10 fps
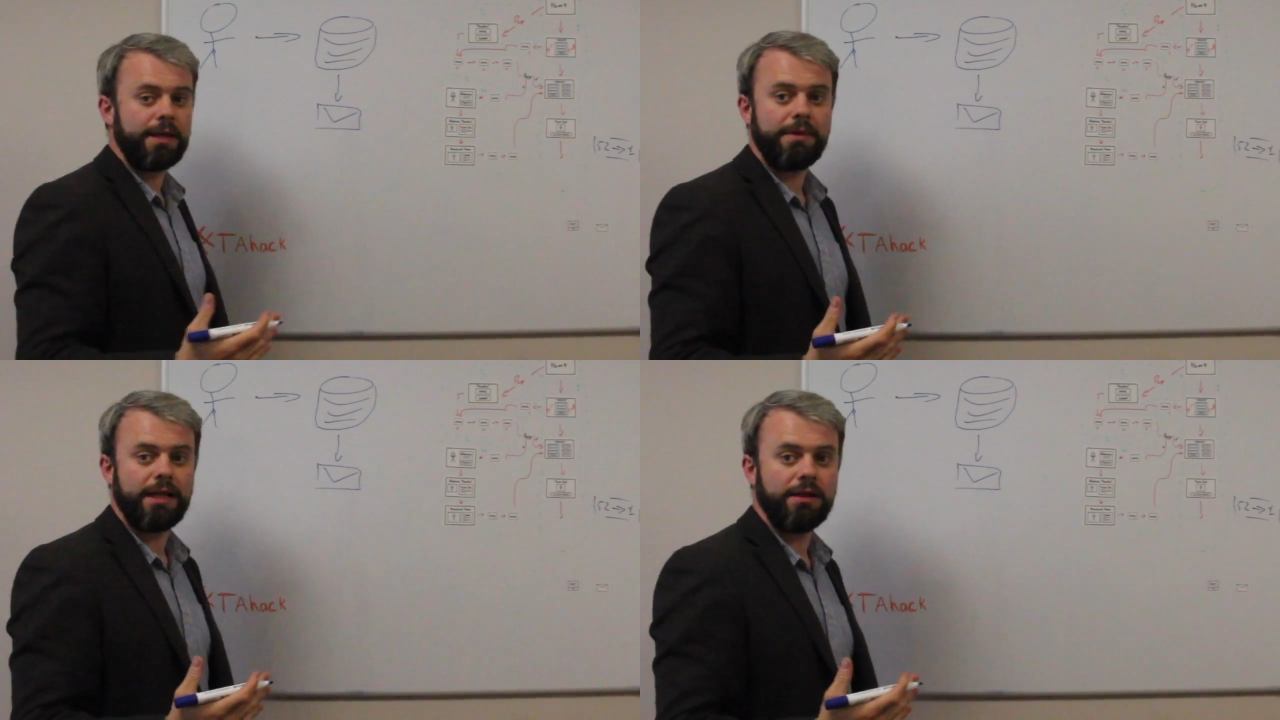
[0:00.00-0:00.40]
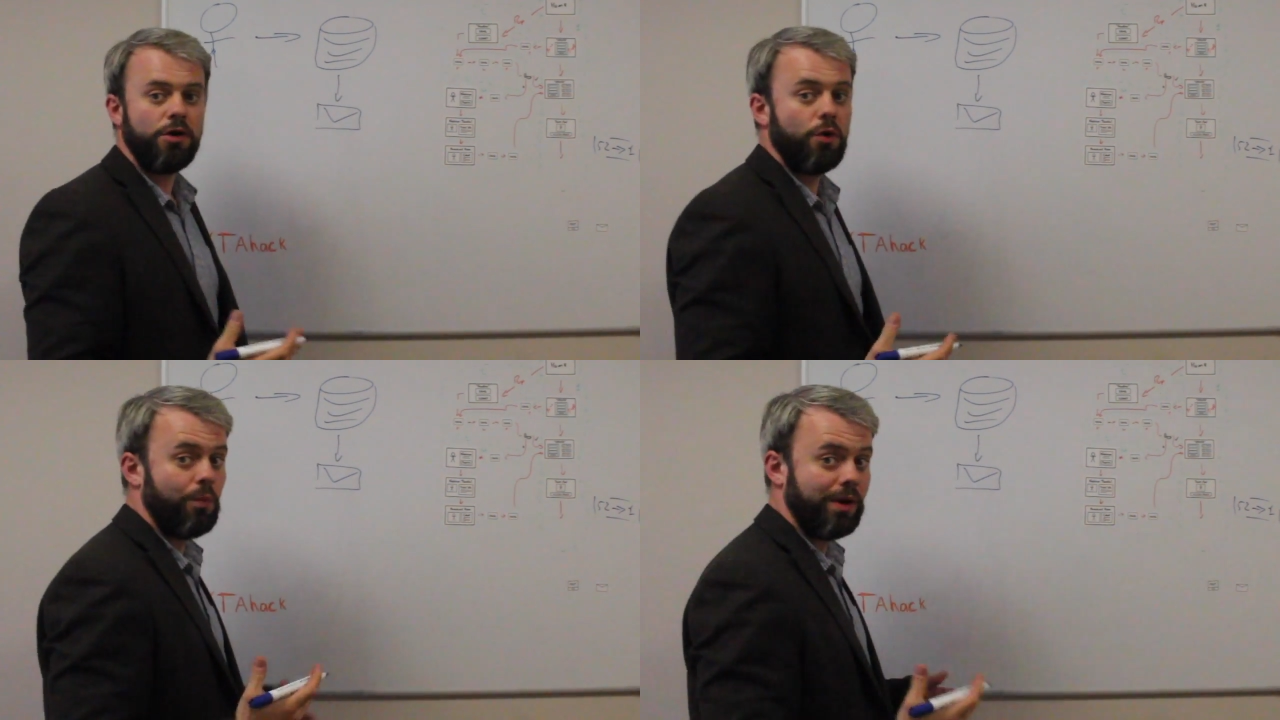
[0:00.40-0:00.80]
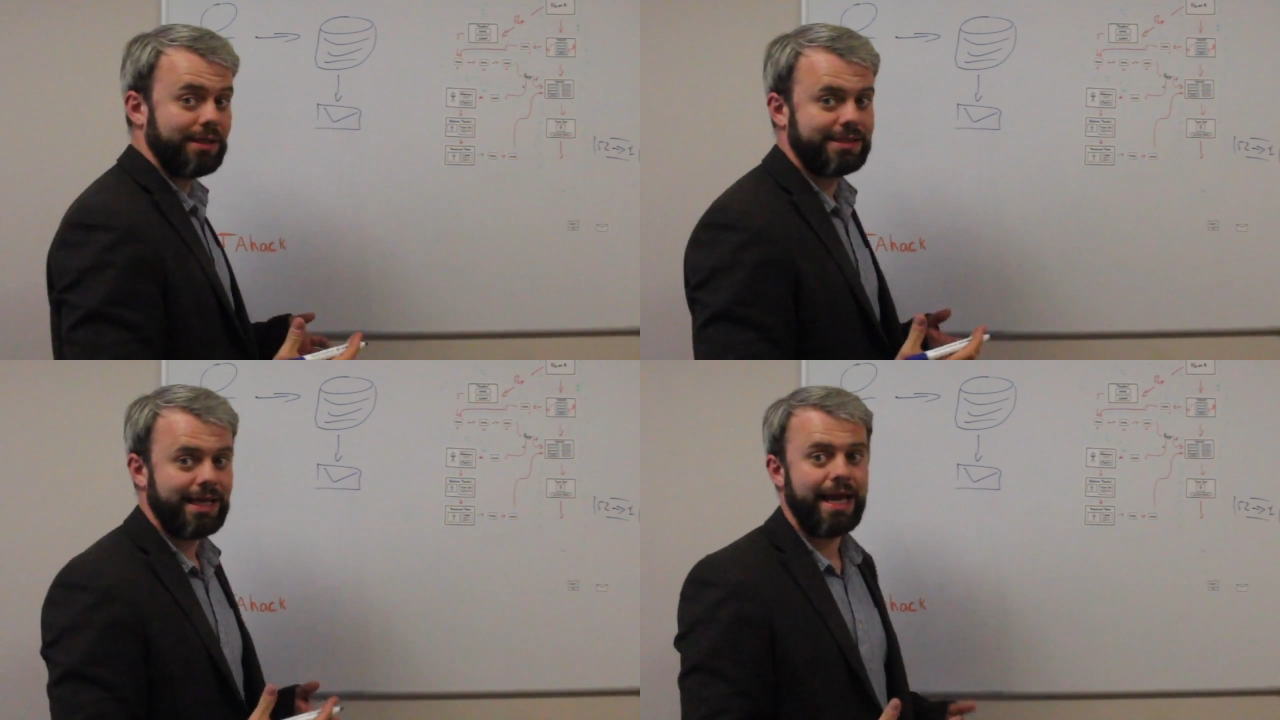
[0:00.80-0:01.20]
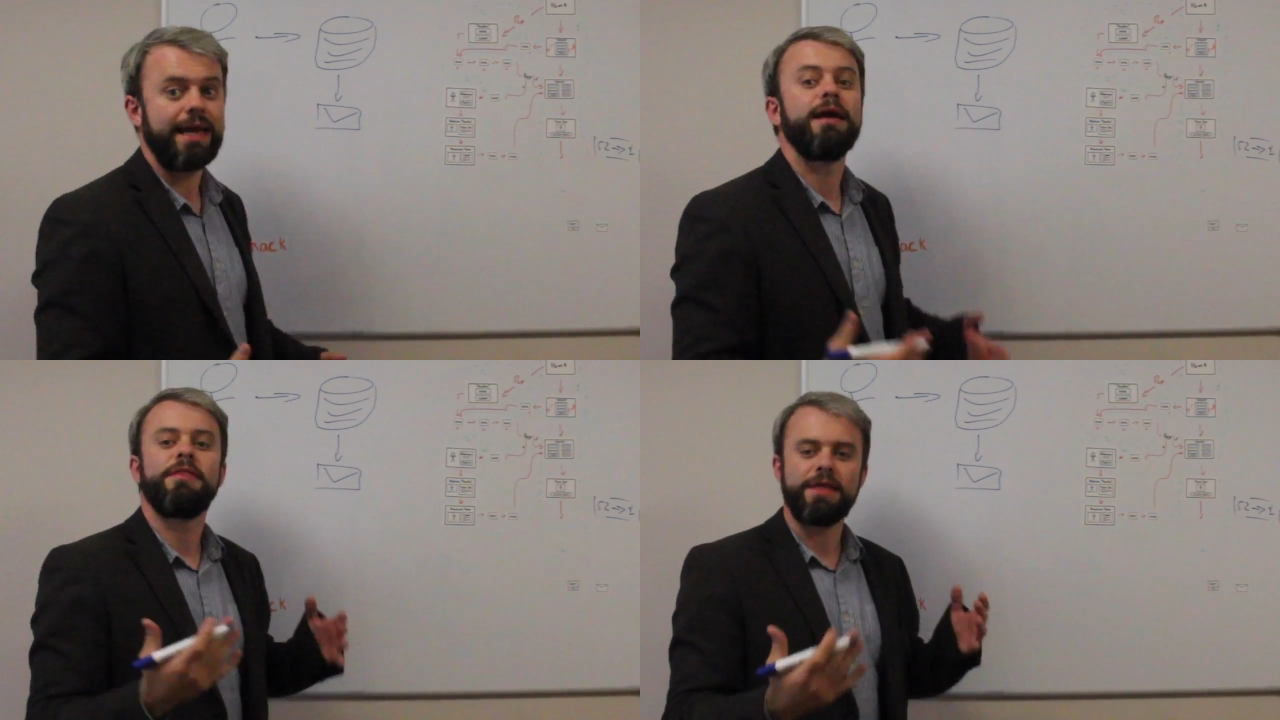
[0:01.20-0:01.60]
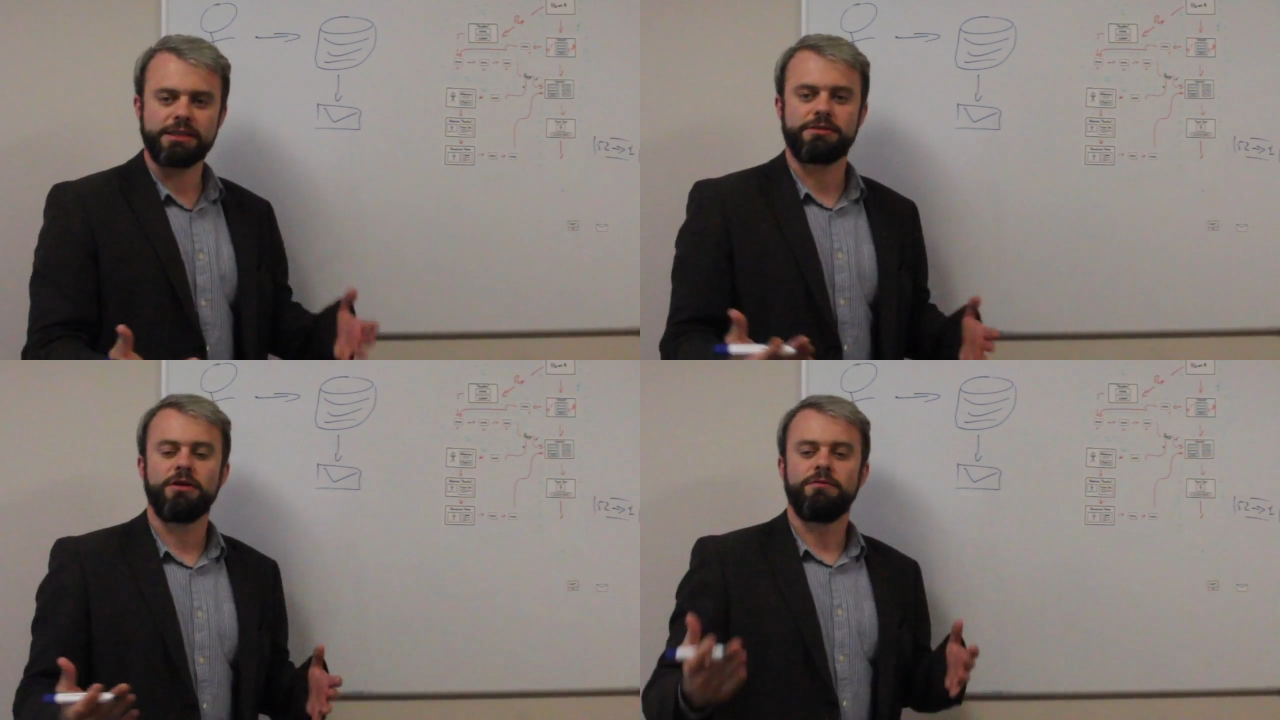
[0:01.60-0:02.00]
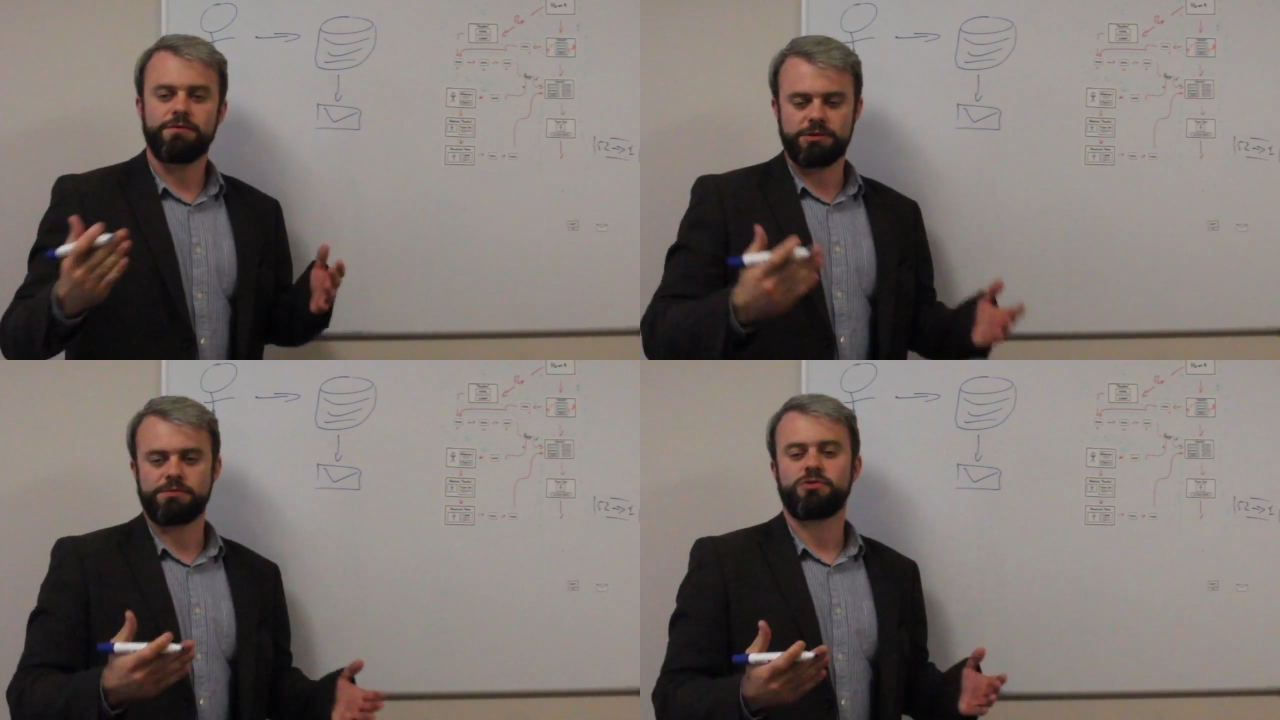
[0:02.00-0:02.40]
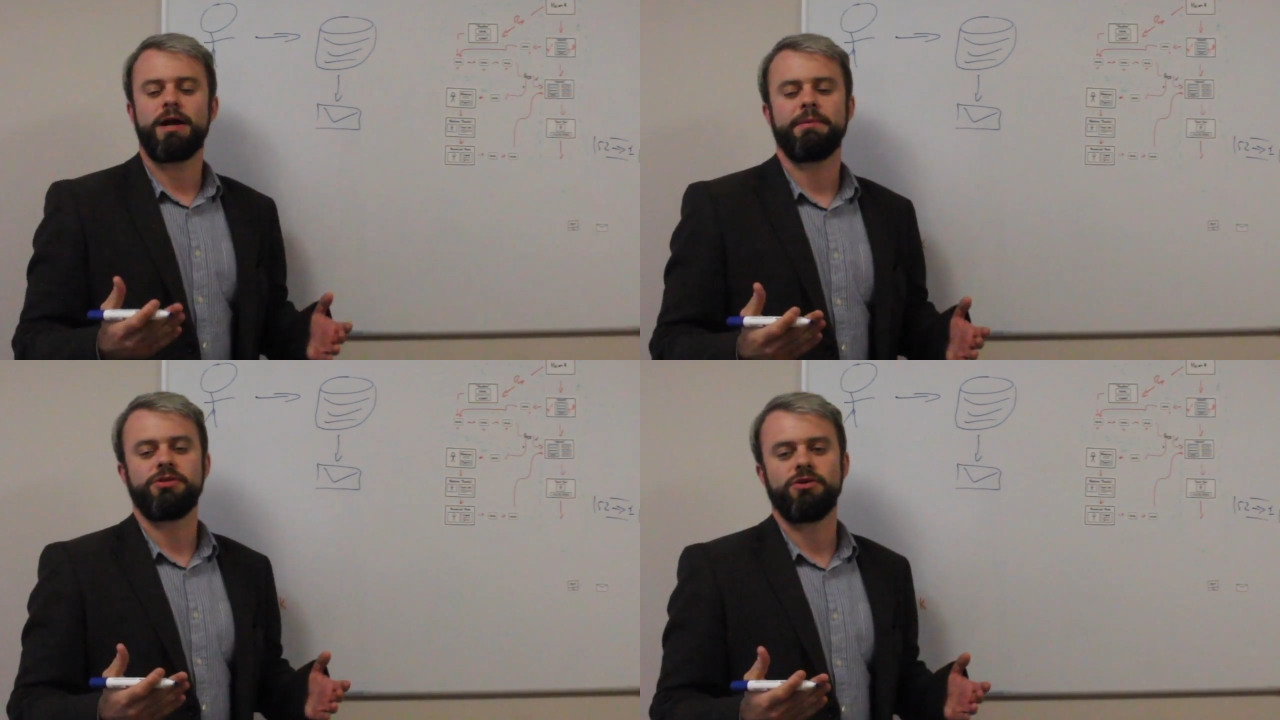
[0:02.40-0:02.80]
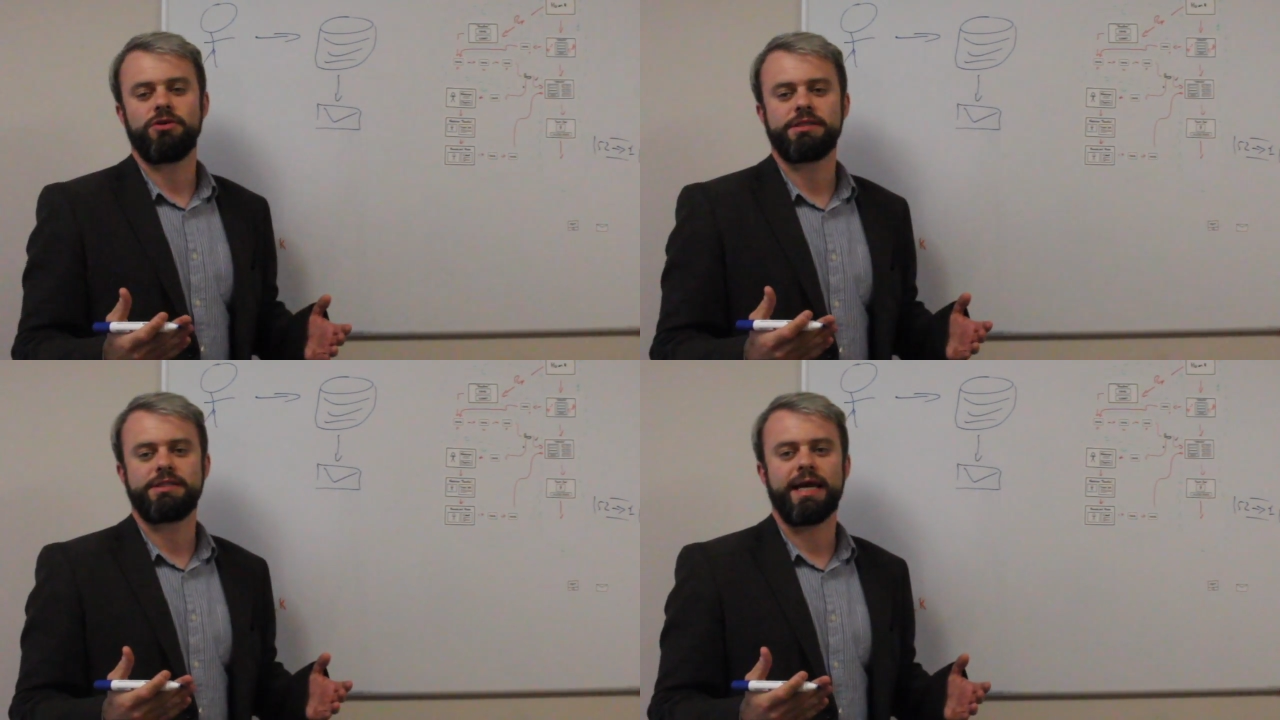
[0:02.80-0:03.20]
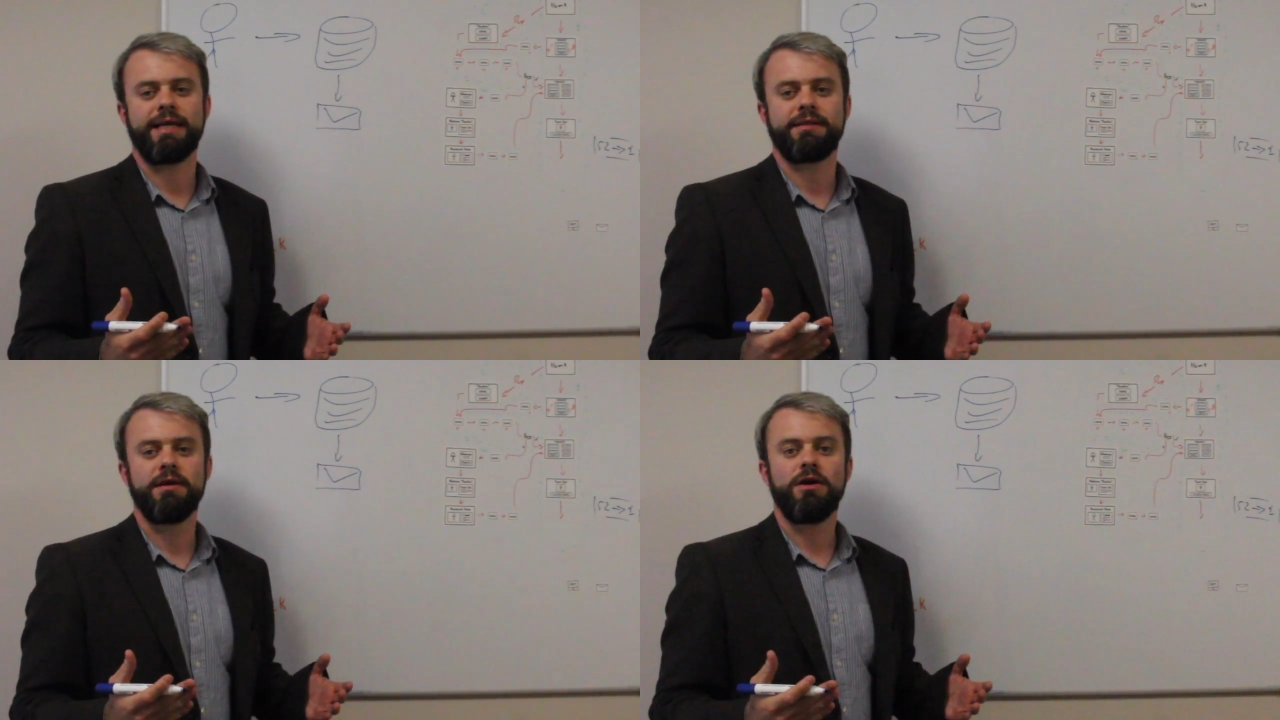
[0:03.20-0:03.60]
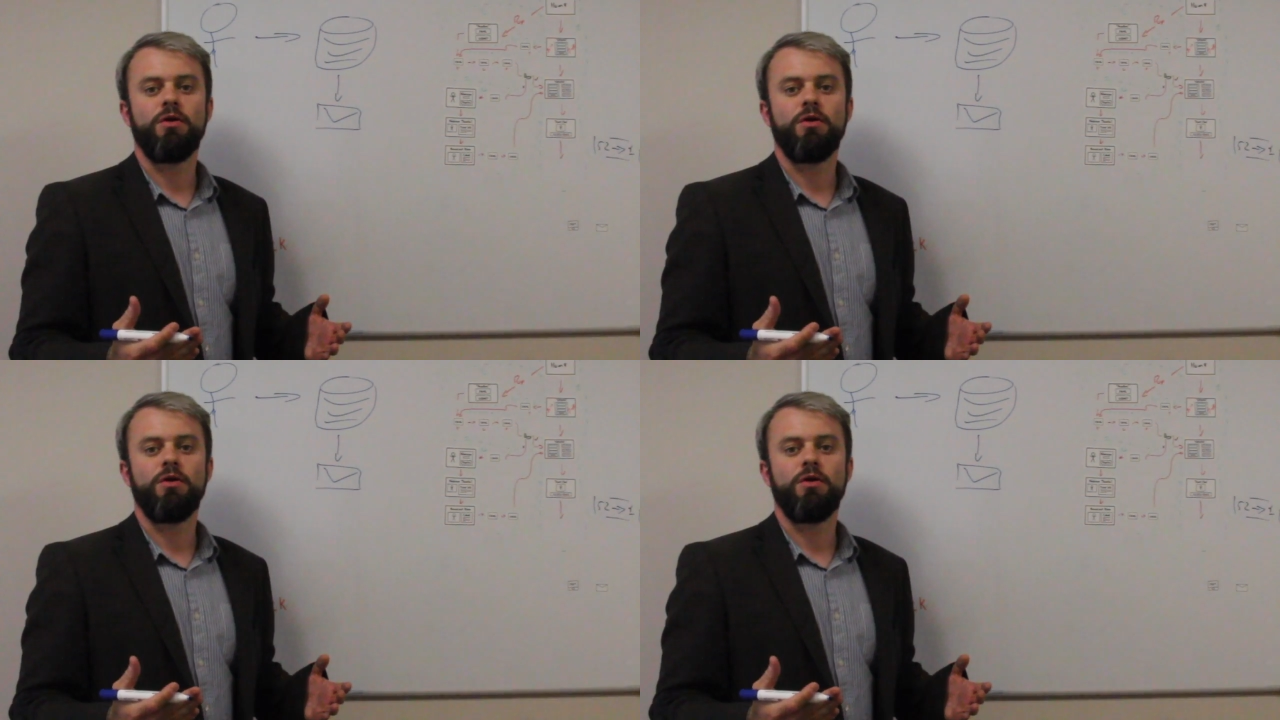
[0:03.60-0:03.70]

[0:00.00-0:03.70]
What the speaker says: email will say, thanks for subscribing to our site.